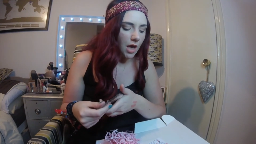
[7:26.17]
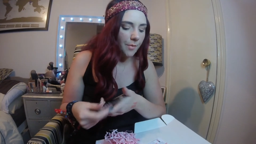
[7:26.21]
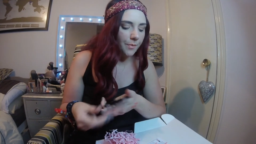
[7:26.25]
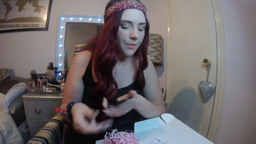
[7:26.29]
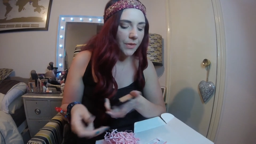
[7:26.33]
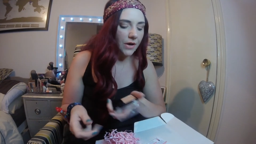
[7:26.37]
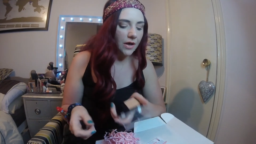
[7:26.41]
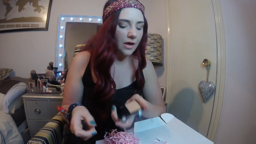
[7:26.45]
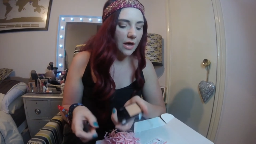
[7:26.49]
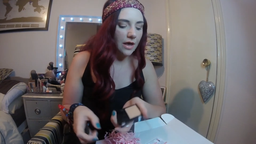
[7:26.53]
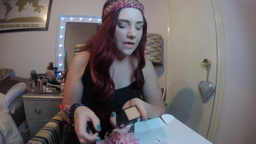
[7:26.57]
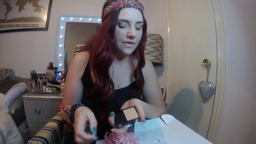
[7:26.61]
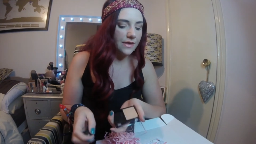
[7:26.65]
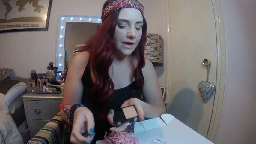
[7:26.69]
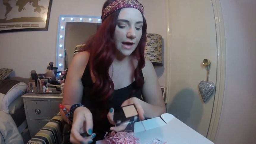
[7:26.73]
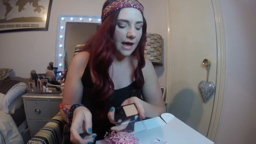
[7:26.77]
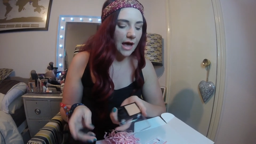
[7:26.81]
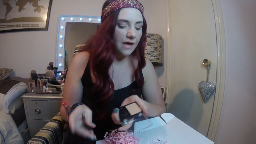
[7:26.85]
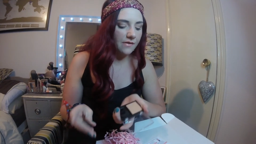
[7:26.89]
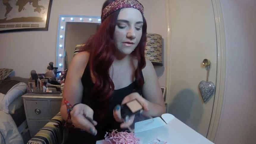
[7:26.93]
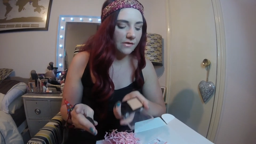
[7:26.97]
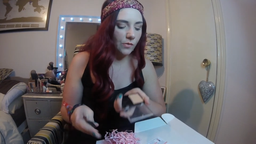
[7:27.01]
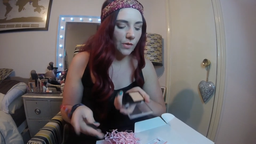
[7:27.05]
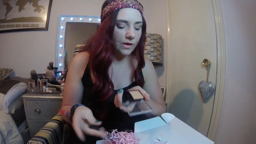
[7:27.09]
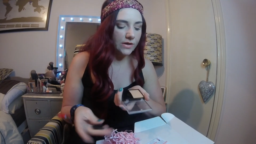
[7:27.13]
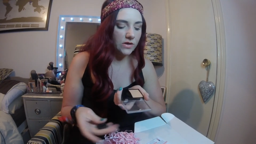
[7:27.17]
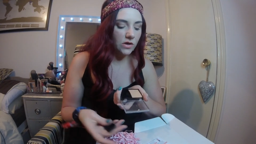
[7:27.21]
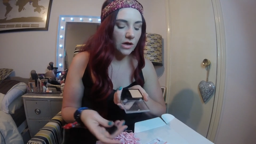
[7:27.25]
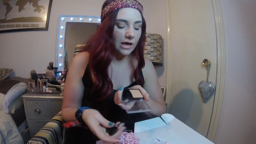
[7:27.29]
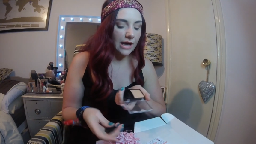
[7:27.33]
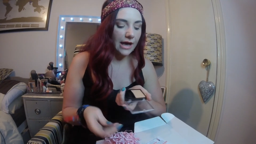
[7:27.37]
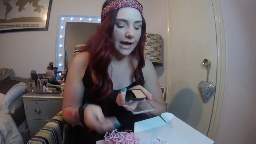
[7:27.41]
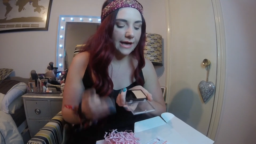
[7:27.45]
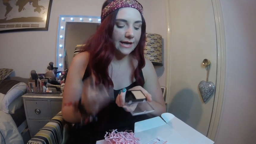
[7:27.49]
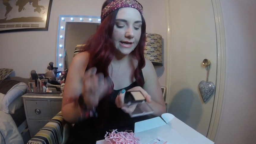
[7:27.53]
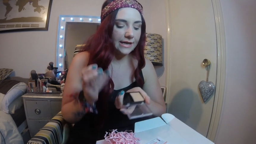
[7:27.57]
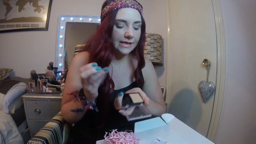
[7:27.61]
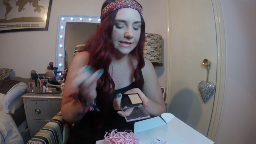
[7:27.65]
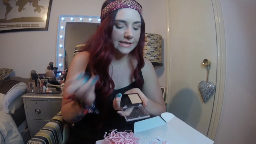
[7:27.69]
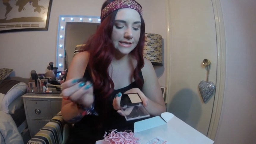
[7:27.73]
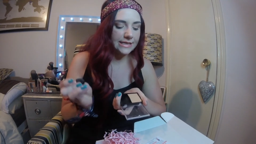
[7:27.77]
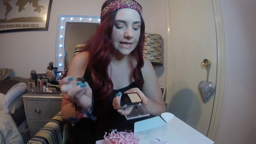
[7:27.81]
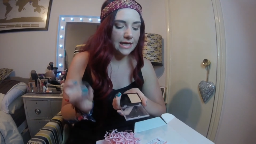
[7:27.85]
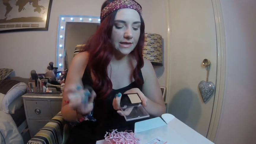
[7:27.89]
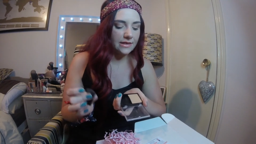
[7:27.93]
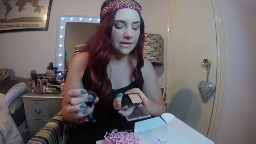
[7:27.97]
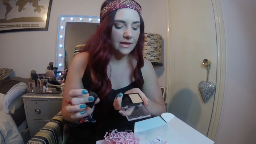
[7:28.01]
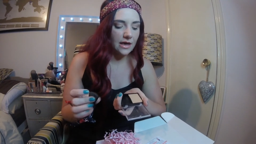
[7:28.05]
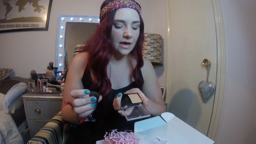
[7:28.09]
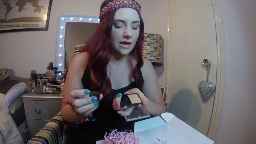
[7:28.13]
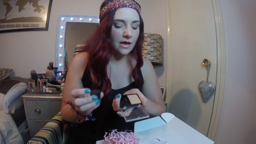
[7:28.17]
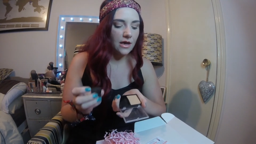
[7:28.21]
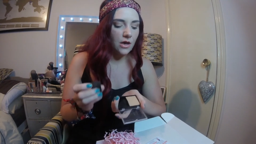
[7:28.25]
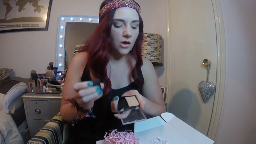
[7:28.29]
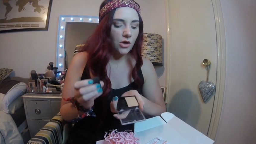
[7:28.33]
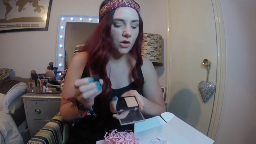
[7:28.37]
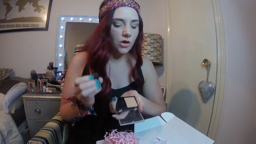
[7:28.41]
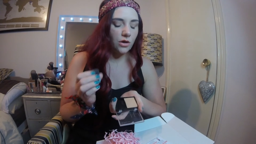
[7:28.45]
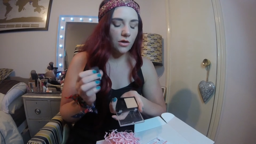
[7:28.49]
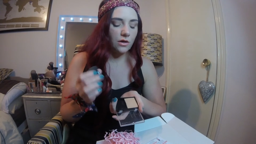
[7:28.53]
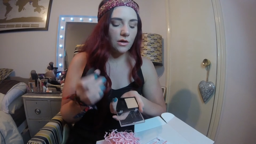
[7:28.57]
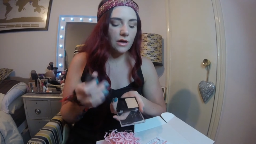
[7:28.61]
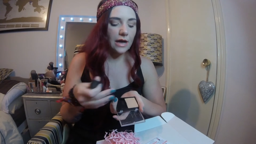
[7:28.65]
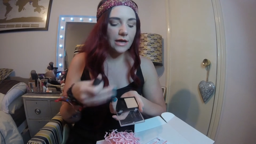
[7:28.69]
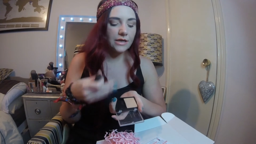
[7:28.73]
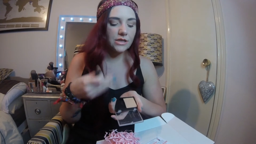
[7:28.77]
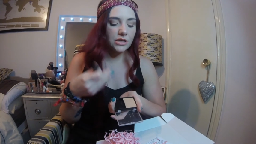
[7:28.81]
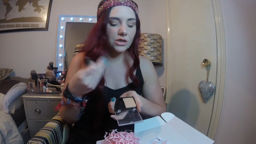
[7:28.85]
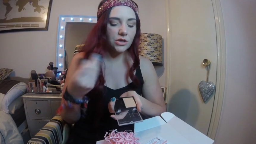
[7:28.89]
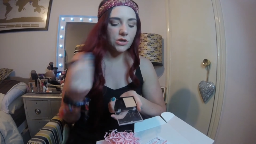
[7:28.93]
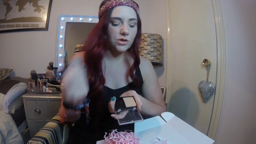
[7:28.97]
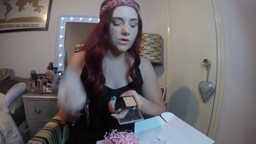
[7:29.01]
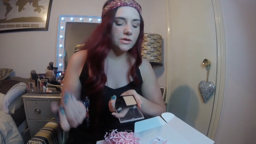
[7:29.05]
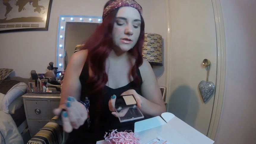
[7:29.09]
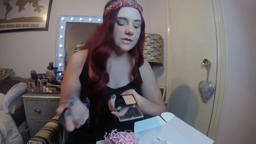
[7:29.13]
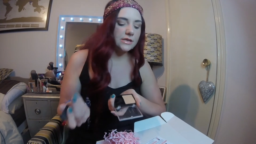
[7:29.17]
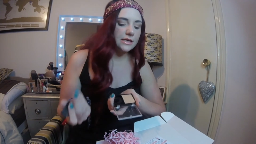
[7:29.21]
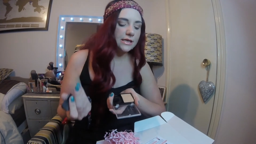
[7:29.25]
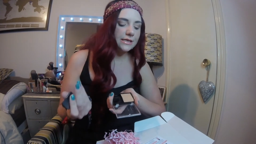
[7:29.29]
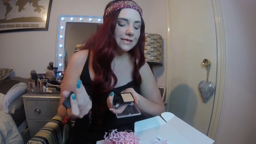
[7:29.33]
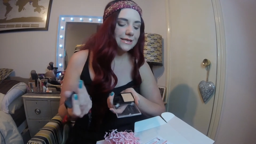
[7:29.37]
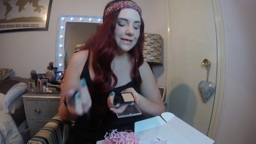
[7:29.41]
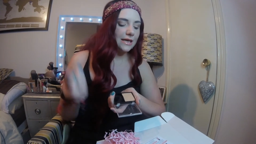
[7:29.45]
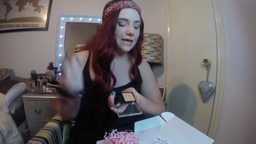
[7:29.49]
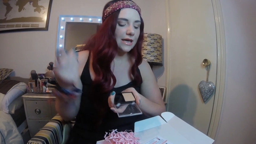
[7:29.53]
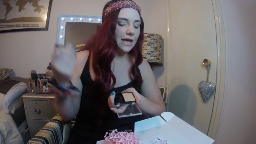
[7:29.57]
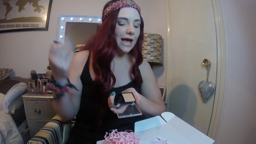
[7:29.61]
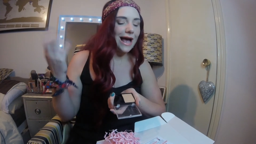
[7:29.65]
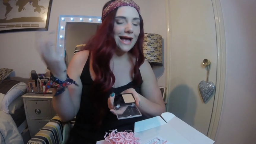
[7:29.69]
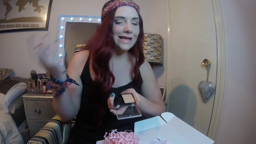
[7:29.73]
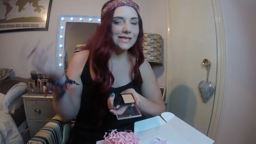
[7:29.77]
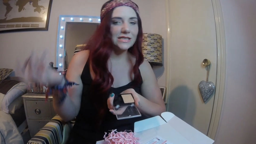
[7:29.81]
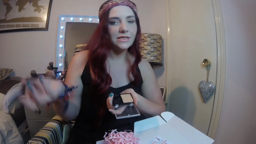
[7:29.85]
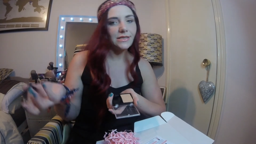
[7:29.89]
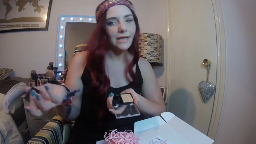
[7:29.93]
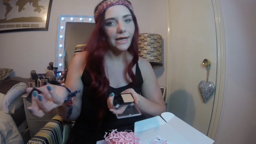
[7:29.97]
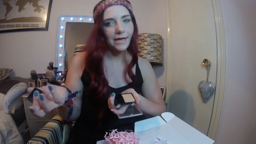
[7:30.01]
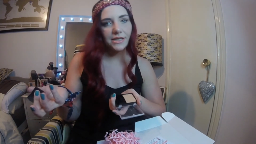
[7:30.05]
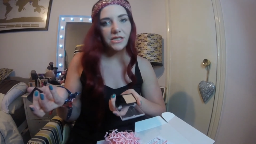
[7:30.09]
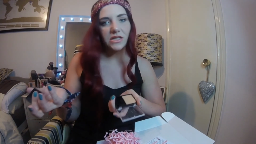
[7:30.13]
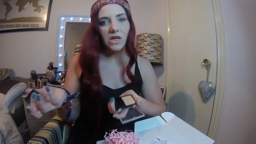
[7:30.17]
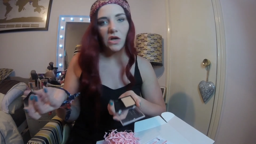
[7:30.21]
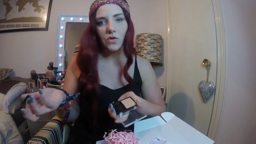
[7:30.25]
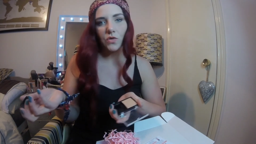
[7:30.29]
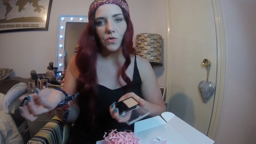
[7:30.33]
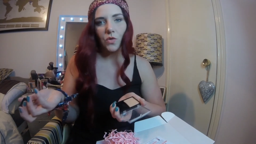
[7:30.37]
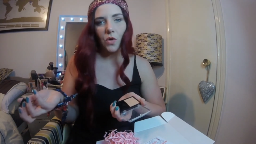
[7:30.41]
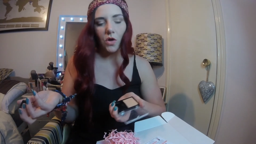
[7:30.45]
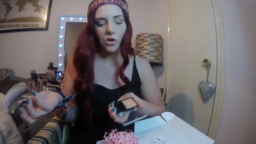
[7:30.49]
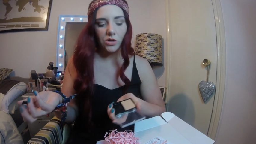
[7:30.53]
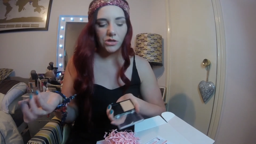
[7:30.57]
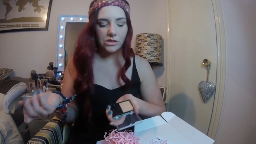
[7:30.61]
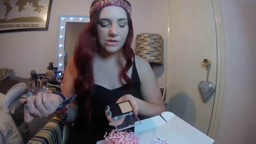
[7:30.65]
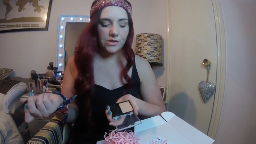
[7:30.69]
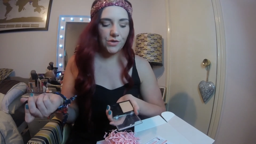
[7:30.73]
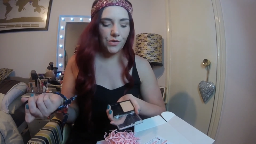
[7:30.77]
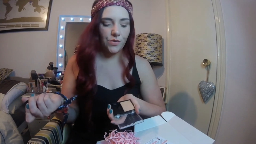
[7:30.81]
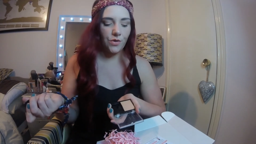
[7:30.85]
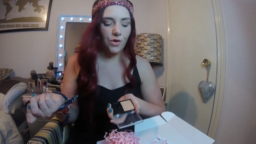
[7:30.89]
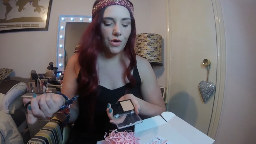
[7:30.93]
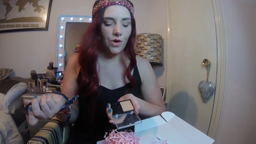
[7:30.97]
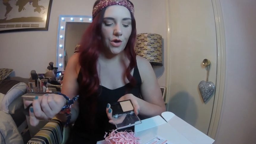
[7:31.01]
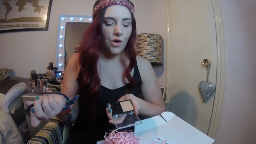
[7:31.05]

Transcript: But they have went ahead and said that you can actually use this as an eyeshadow also,